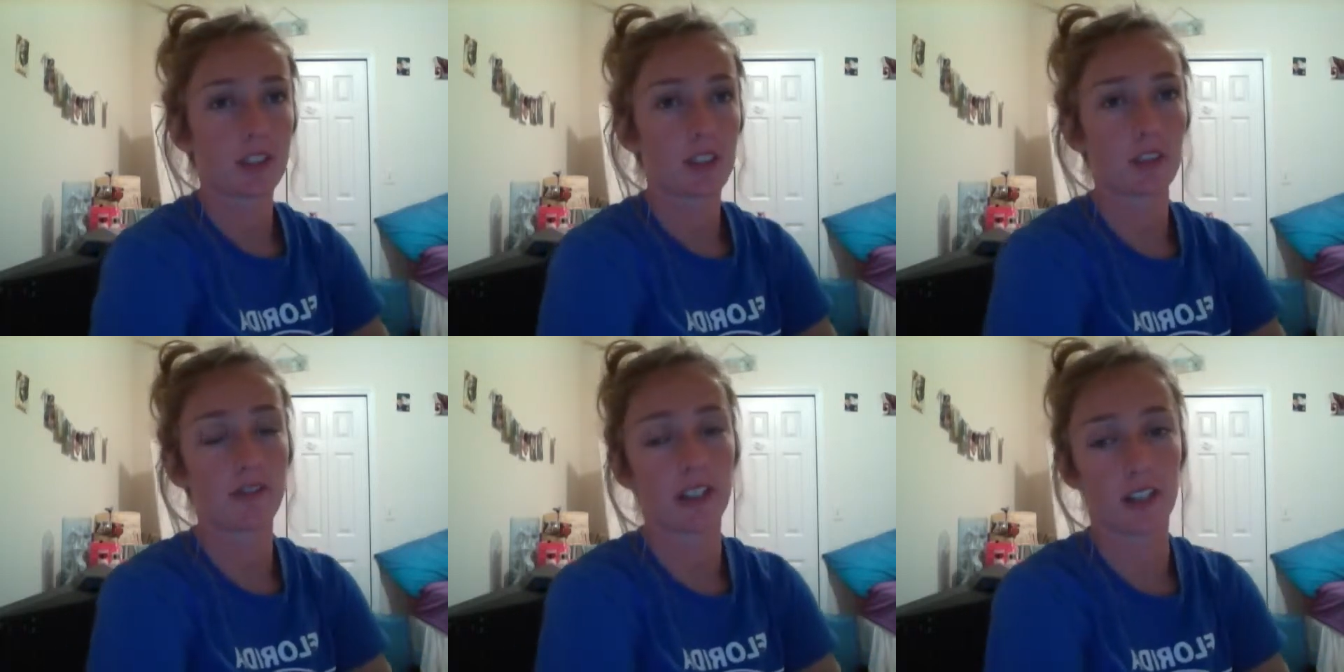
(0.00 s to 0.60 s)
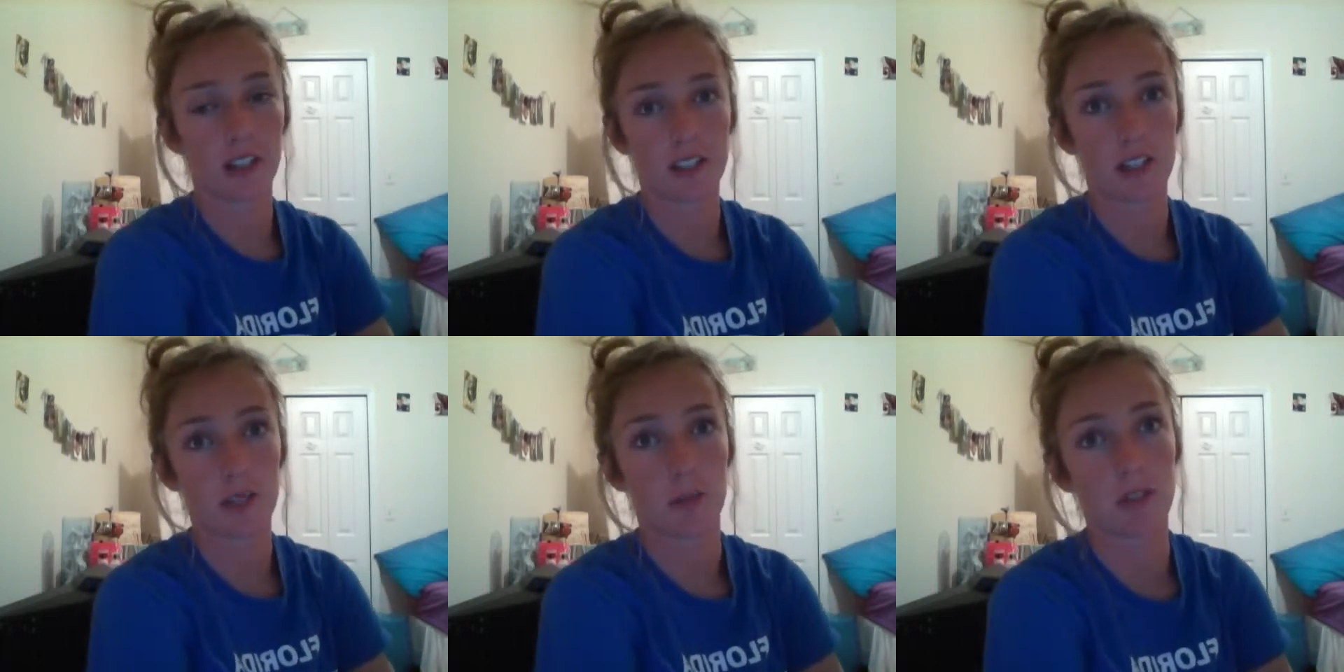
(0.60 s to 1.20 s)
Two of
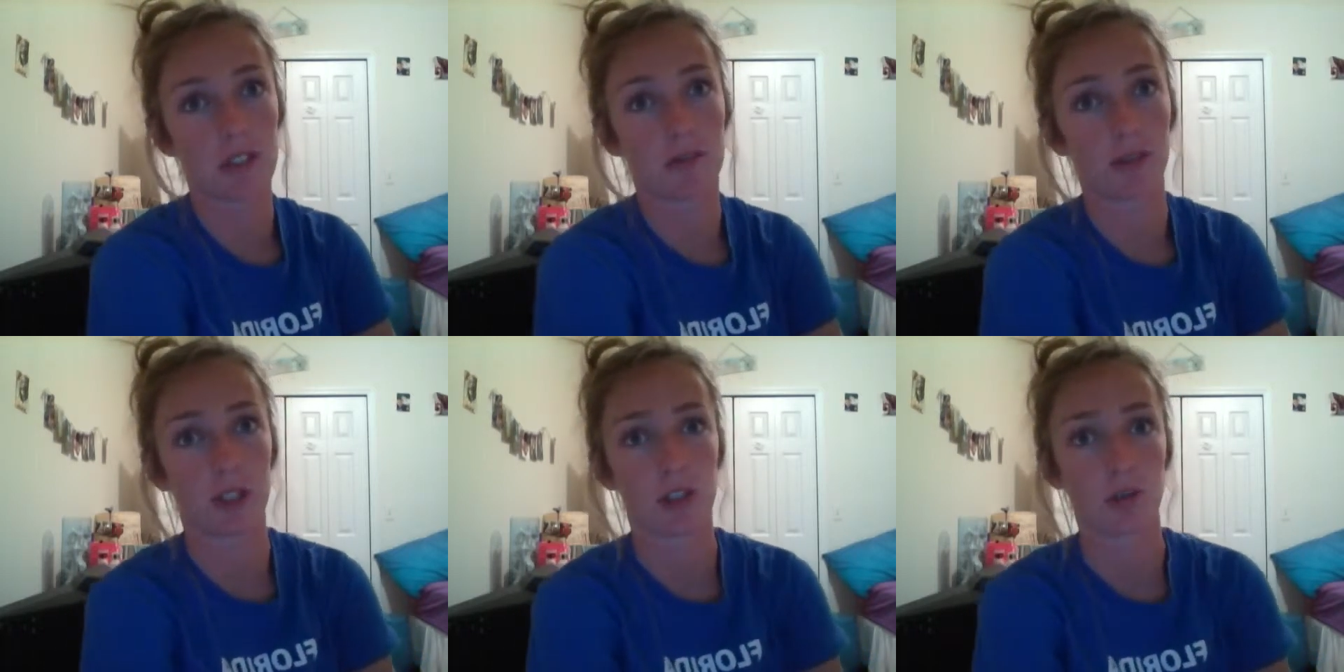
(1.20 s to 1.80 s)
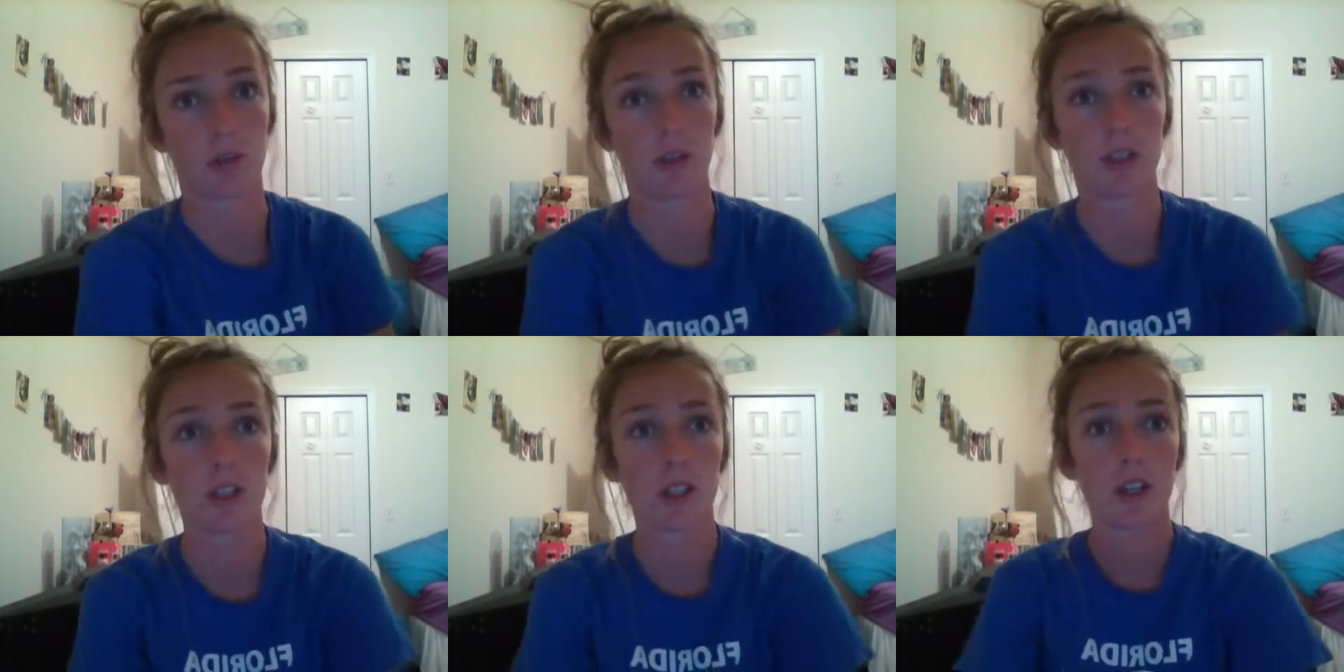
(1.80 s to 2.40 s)
Vygotsky's most influential
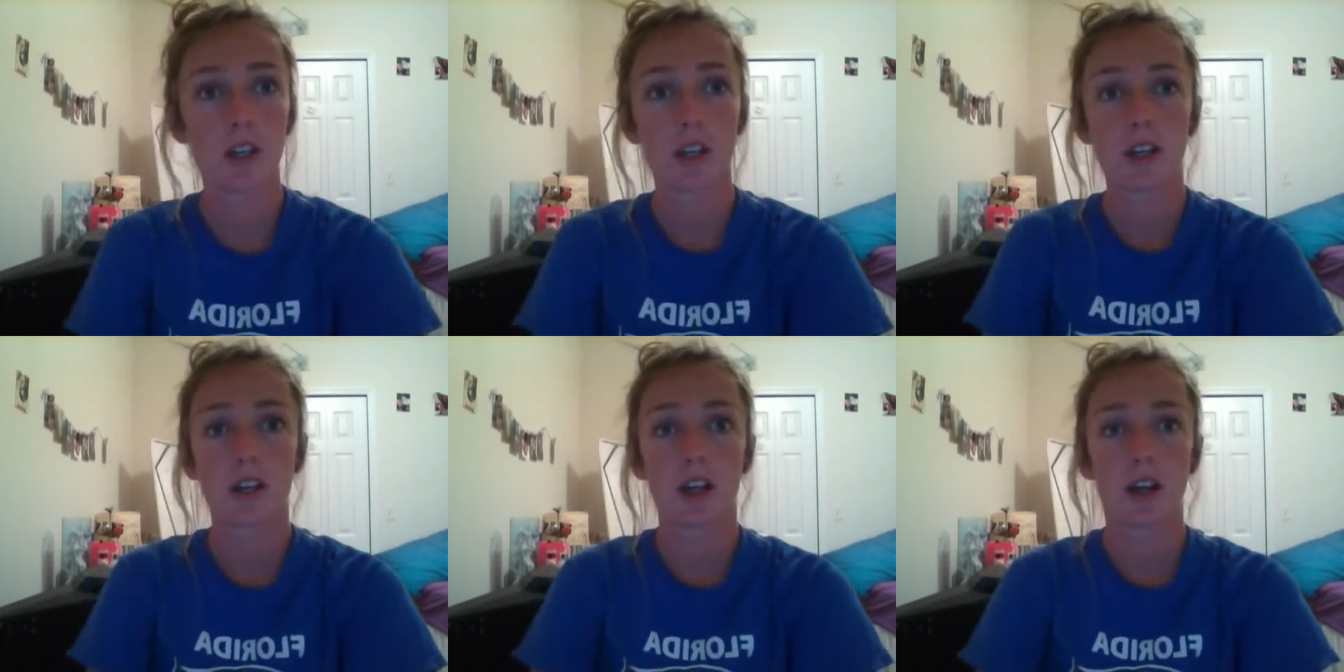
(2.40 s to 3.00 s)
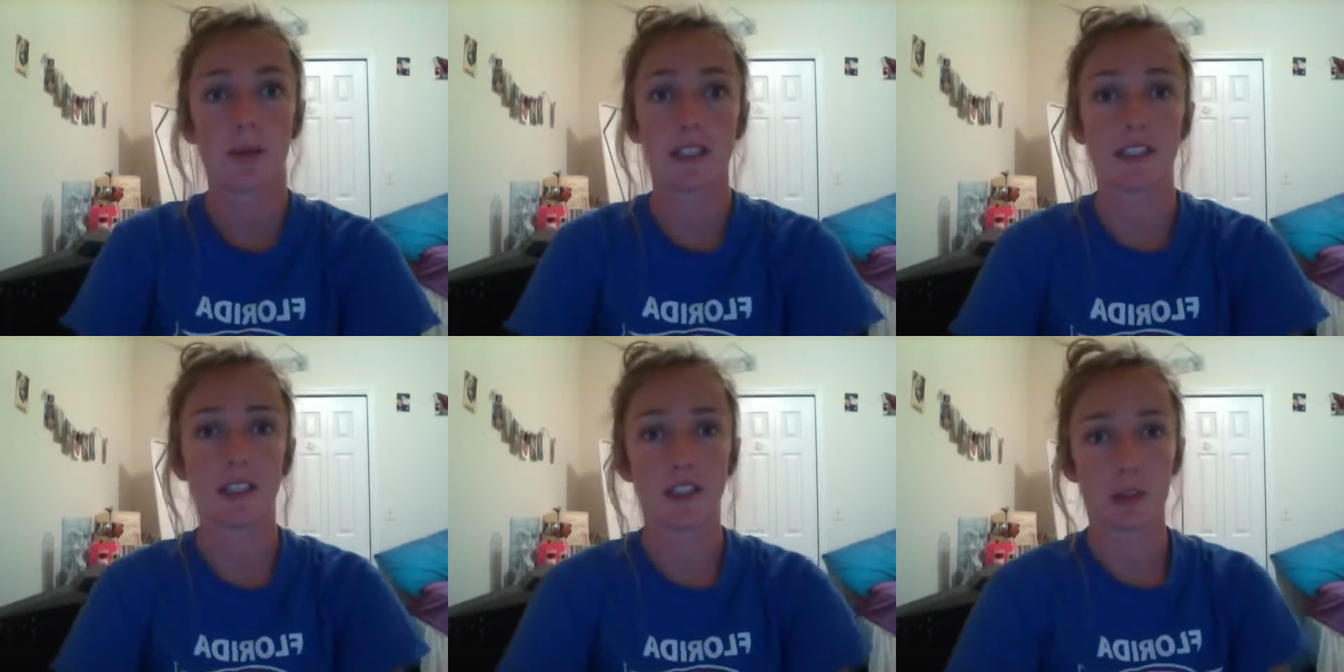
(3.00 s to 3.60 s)

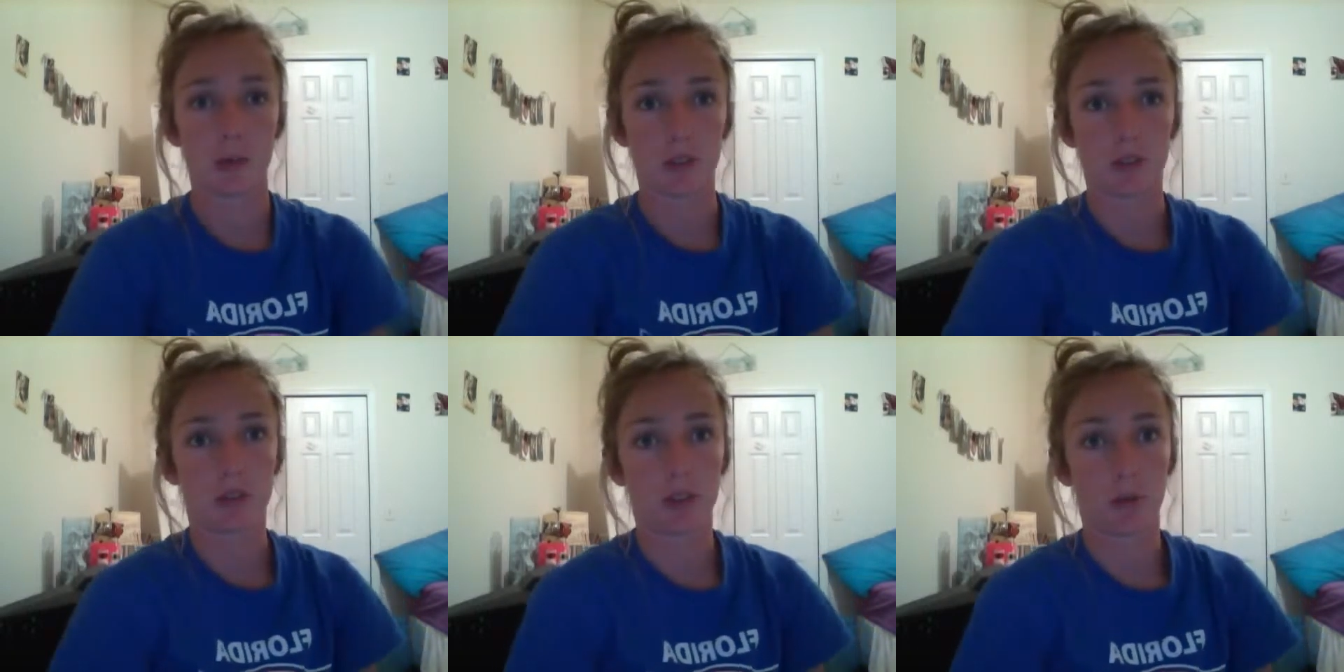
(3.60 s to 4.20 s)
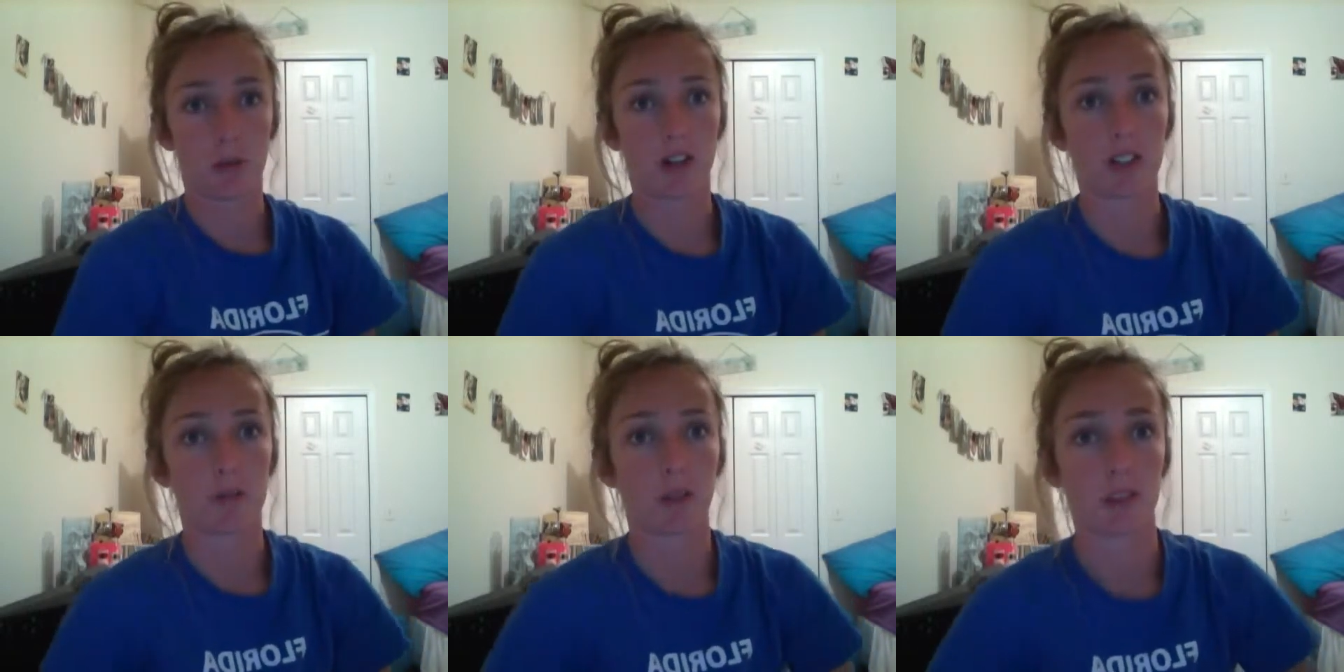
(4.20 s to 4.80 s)
ideas was the zone of
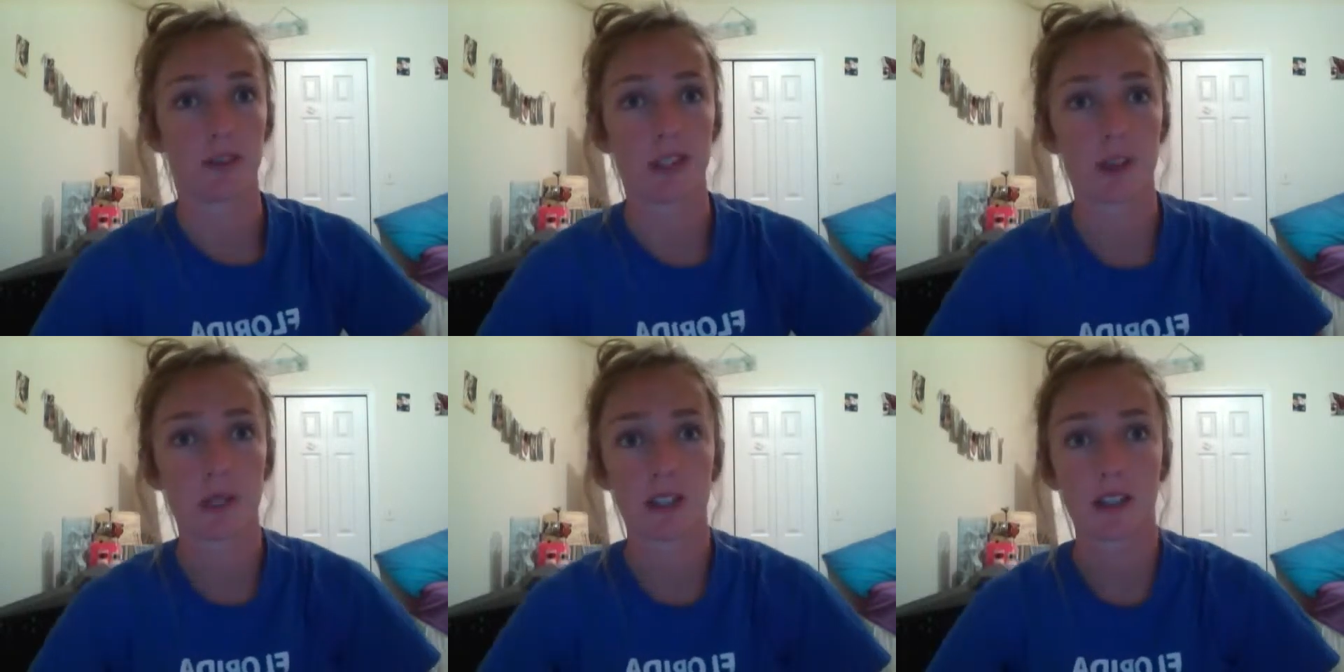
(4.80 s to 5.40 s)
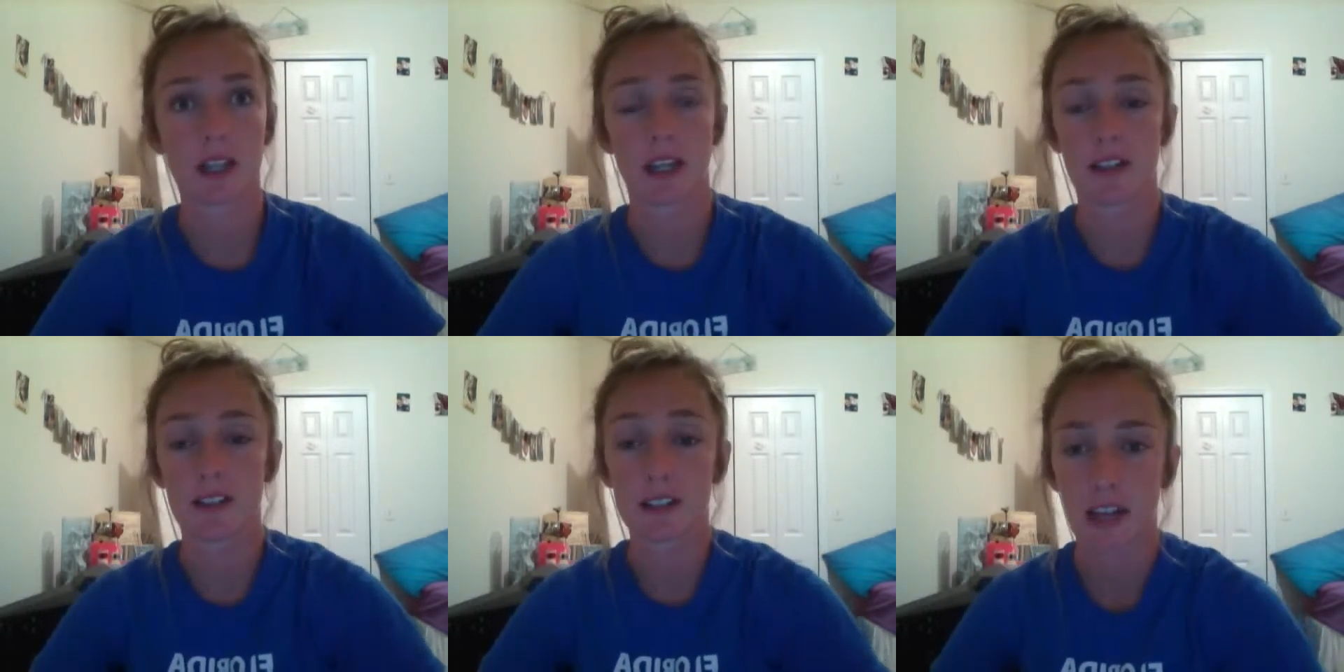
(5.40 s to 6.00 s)
proximal development
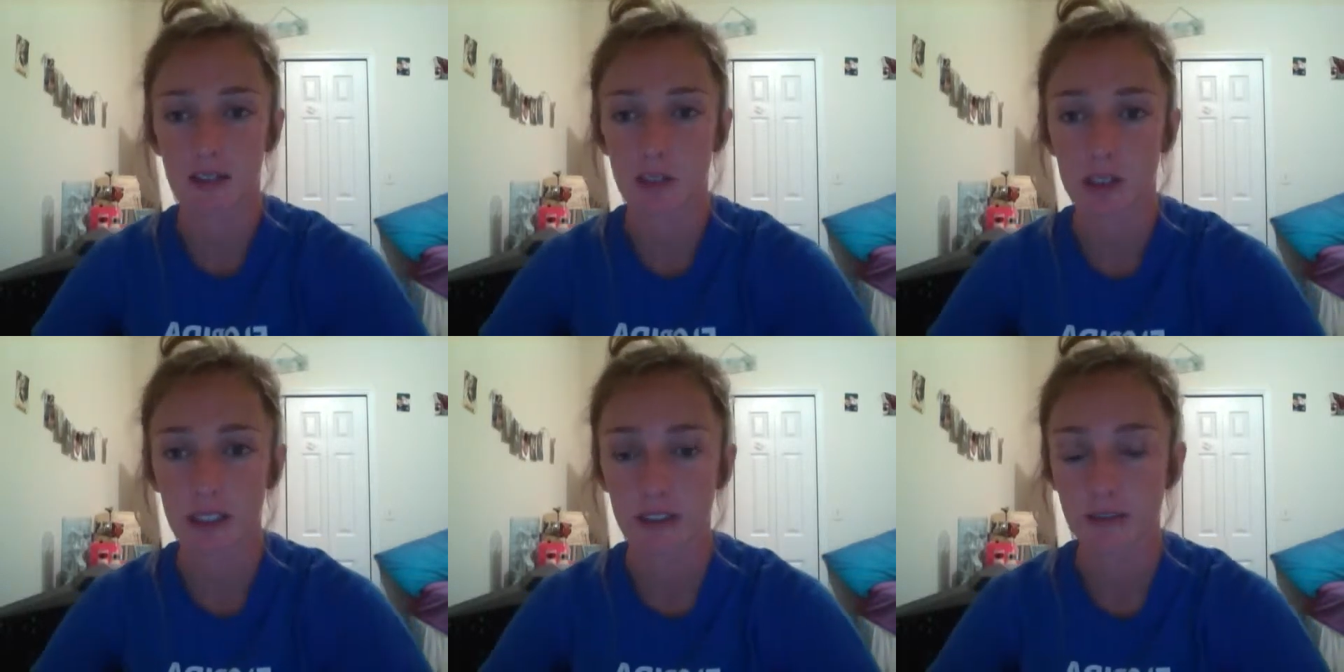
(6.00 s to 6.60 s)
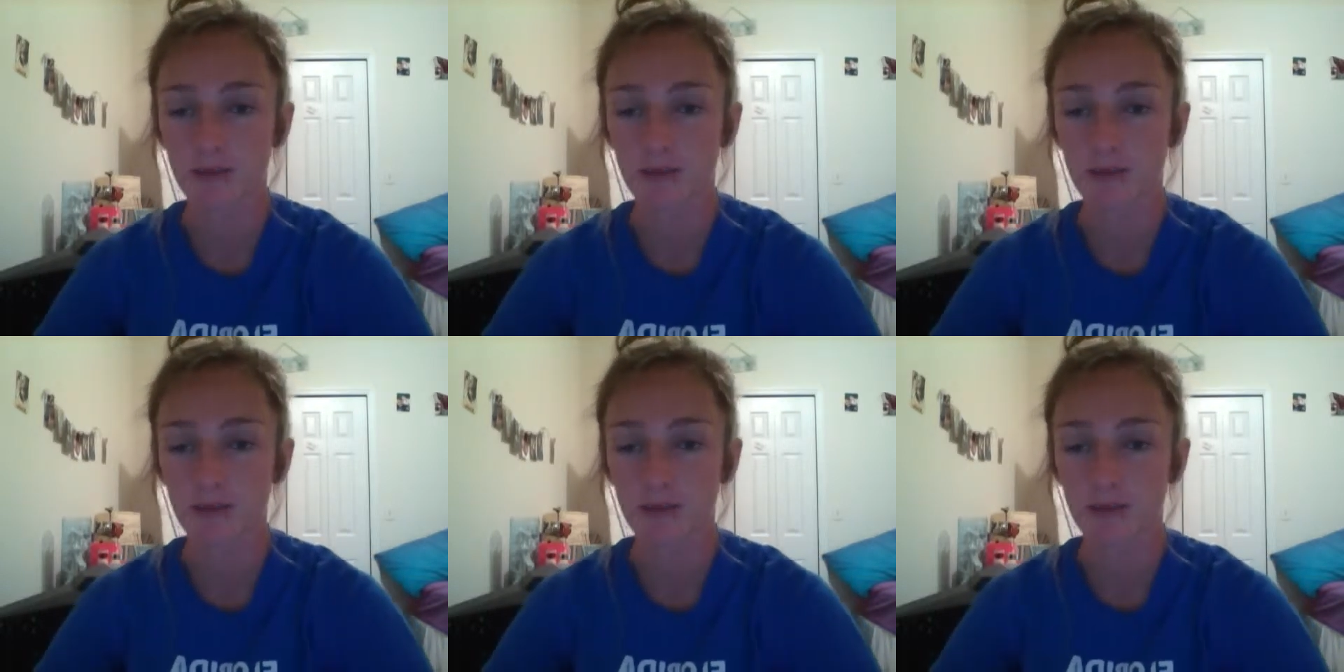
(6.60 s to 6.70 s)
and scaffolding.